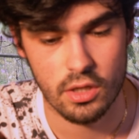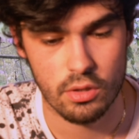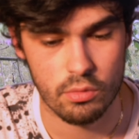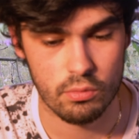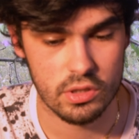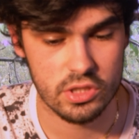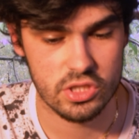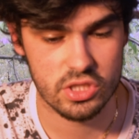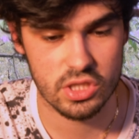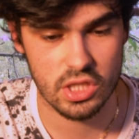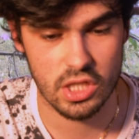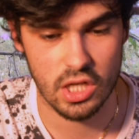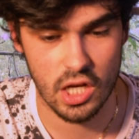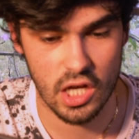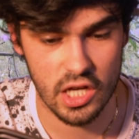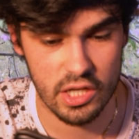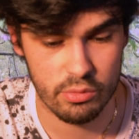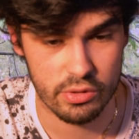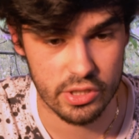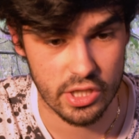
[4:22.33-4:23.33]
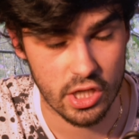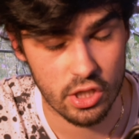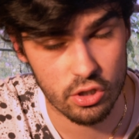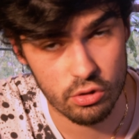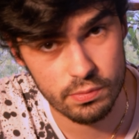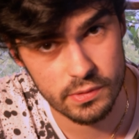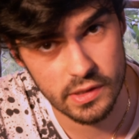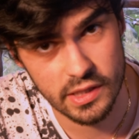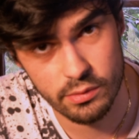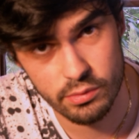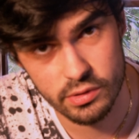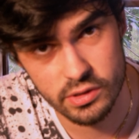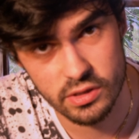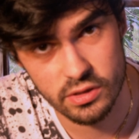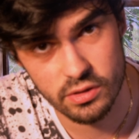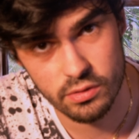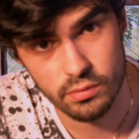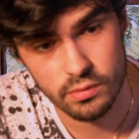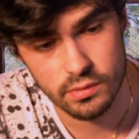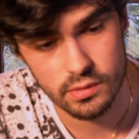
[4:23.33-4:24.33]
Which I would hope they would
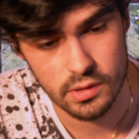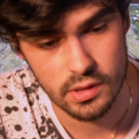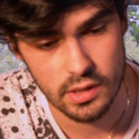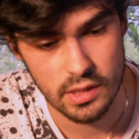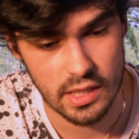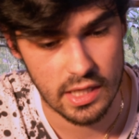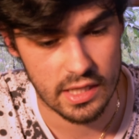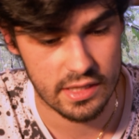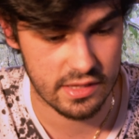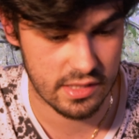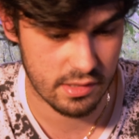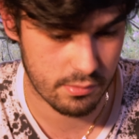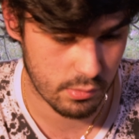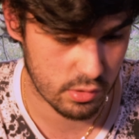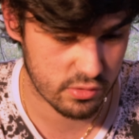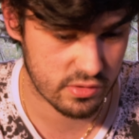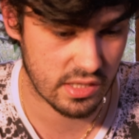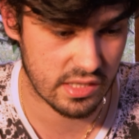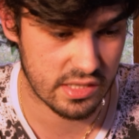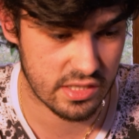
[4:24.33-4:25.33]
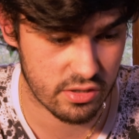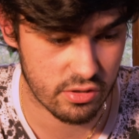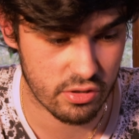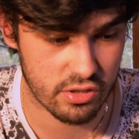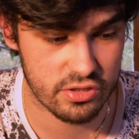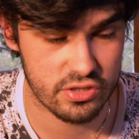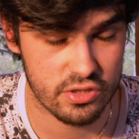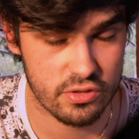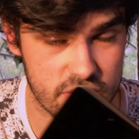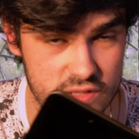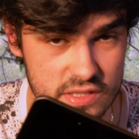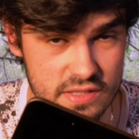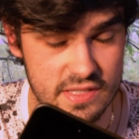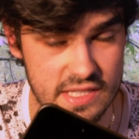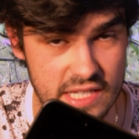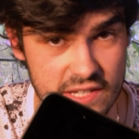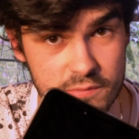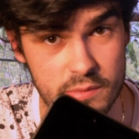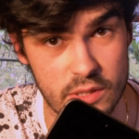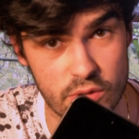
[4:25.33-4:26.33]
do, and they're most likely going to do, since
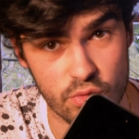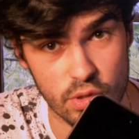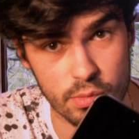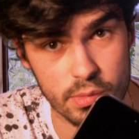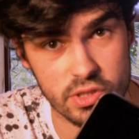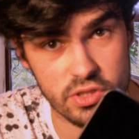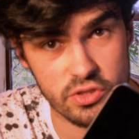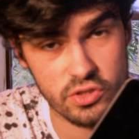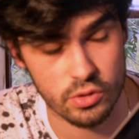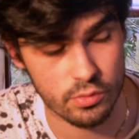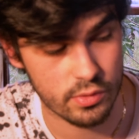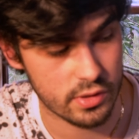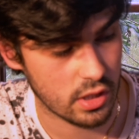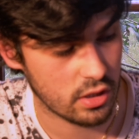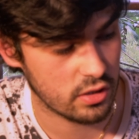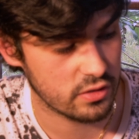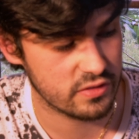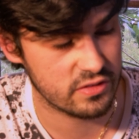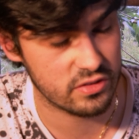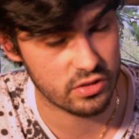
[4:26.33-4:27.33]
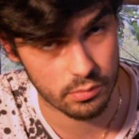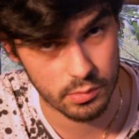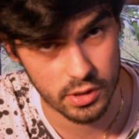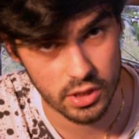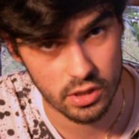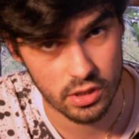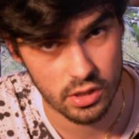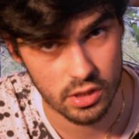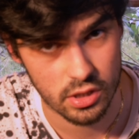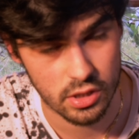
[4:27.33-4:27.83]
they've been rumoured to do it all summer.